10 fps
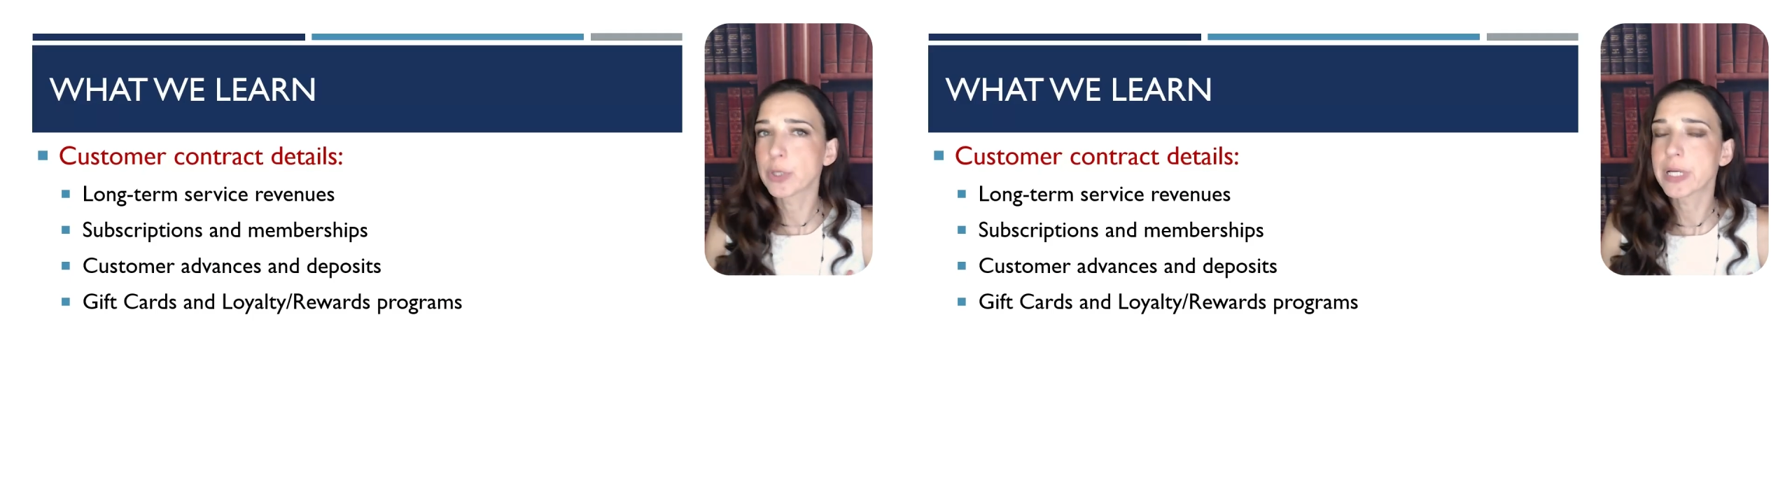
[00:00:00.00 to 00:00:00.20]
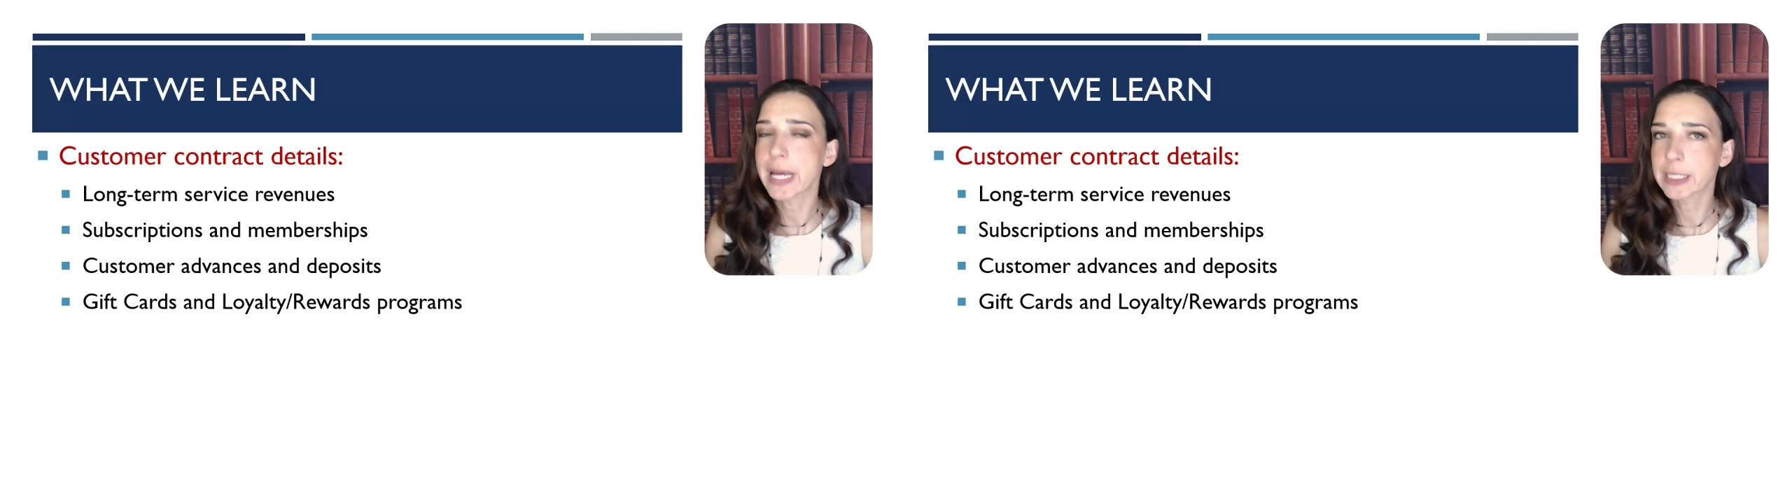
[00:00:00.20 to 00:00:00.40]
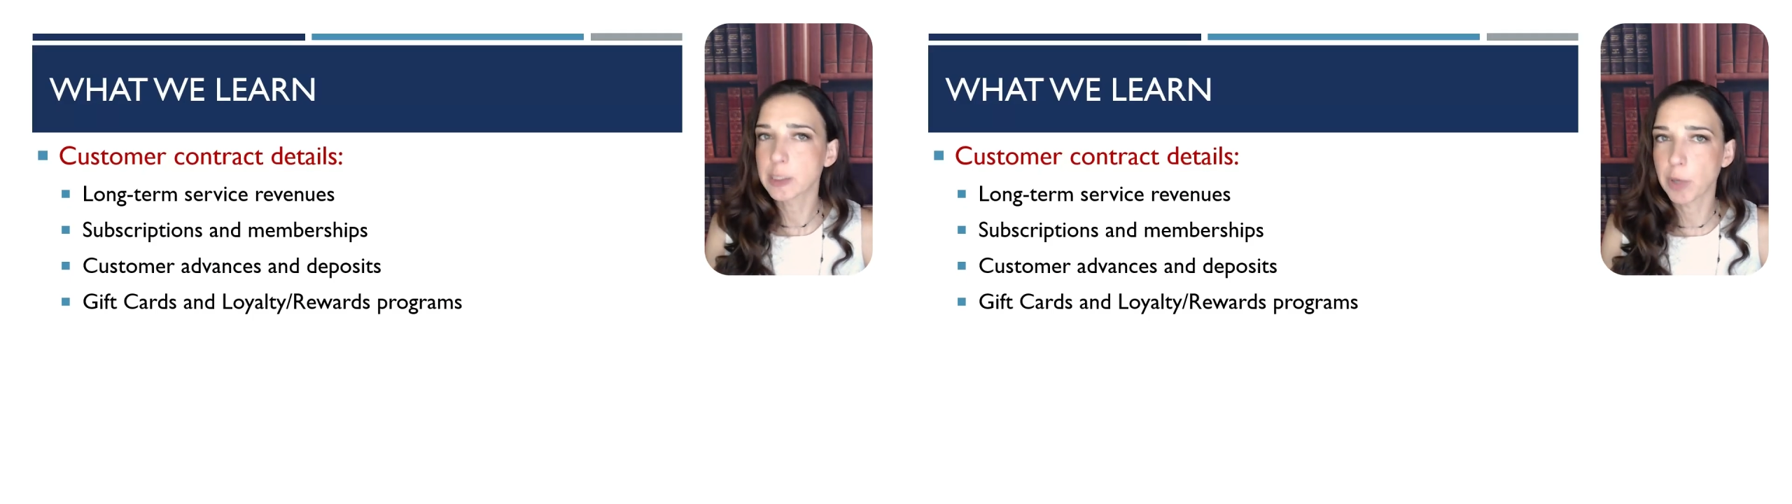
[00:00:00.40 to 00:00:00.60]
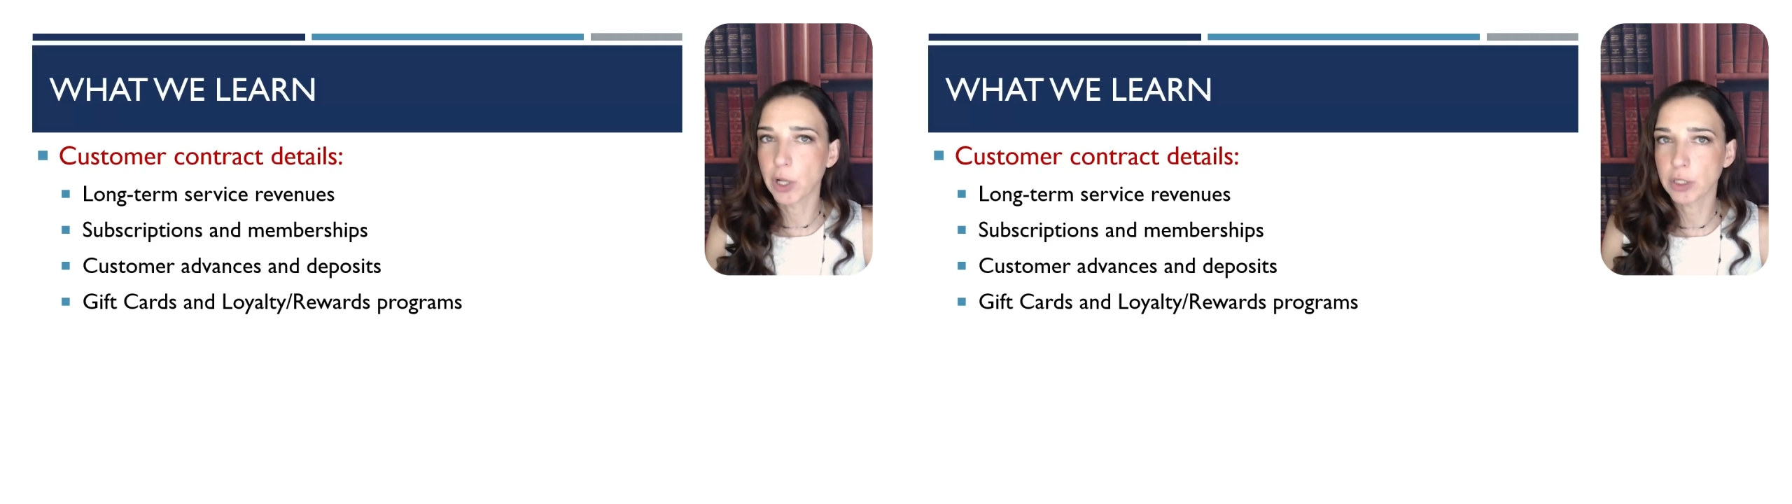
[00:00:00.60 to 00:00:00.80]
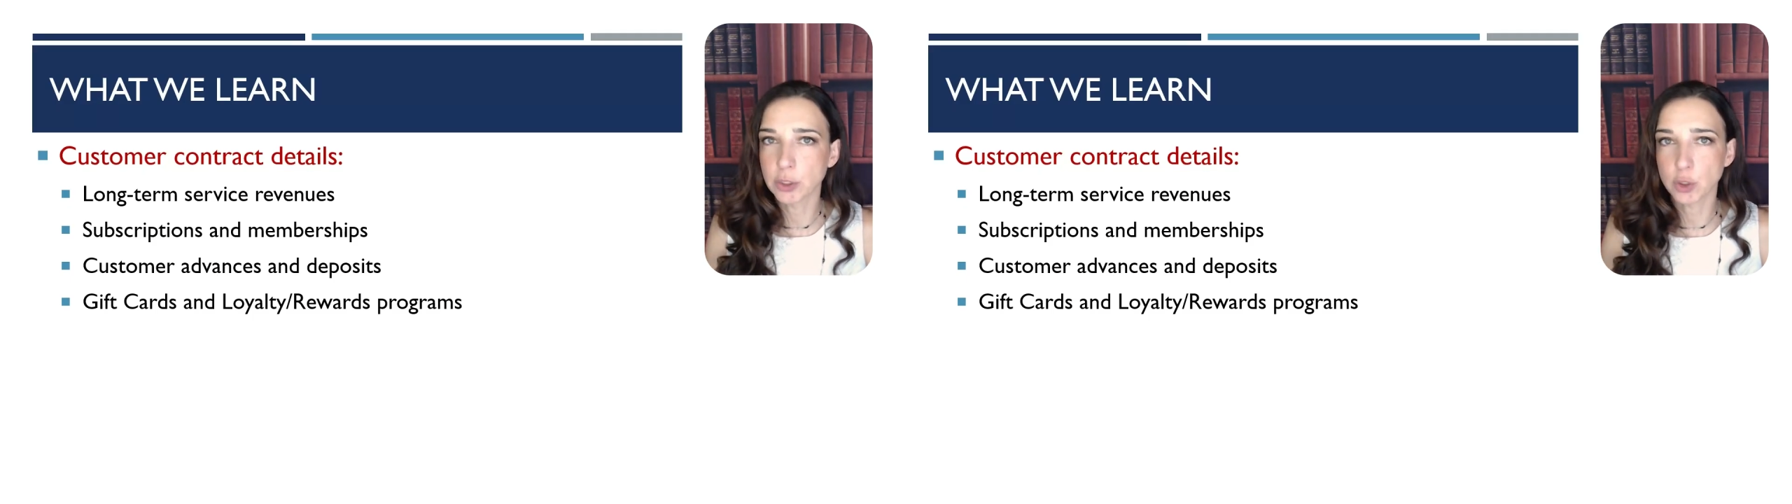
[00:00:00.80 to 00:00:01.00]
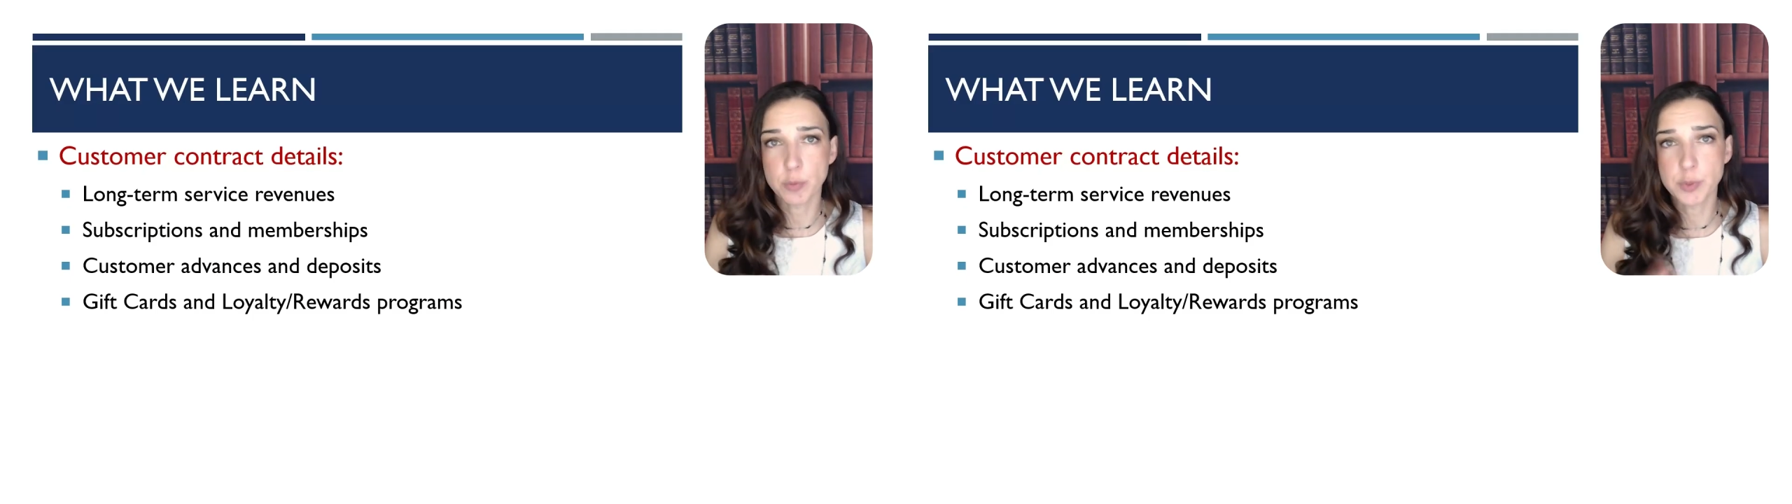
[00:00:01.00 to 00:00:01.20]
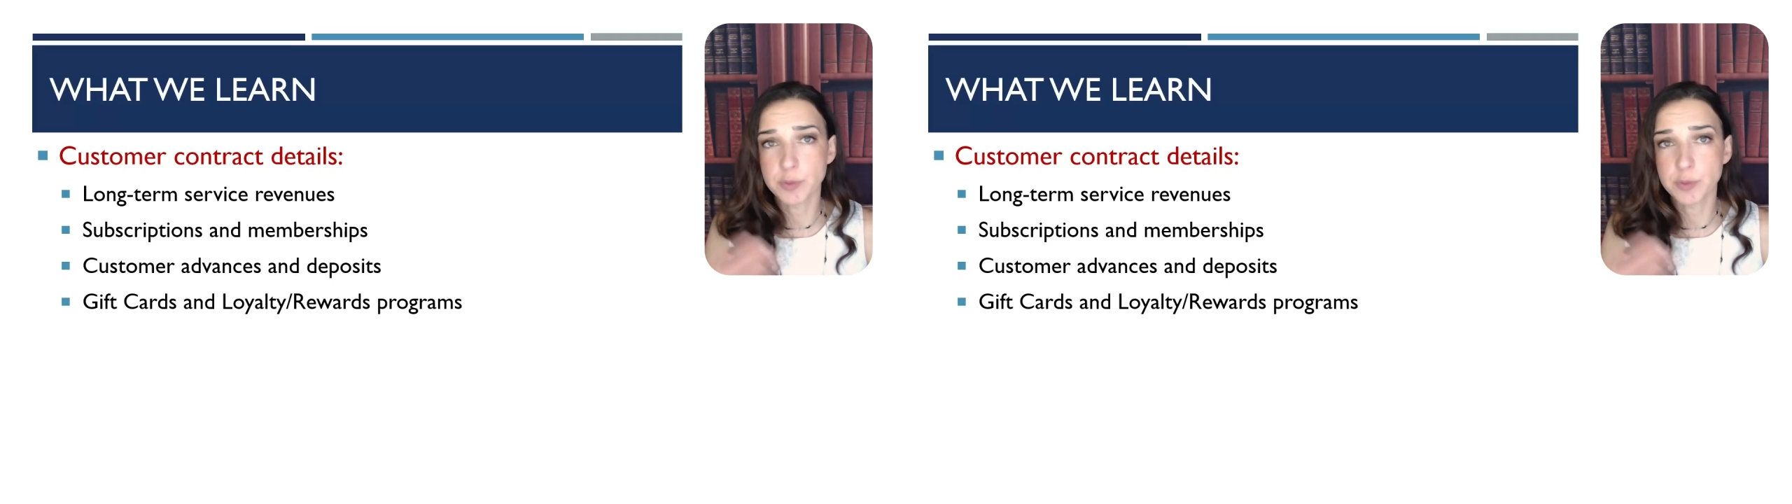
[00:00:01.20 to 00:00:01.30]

predictable in terms of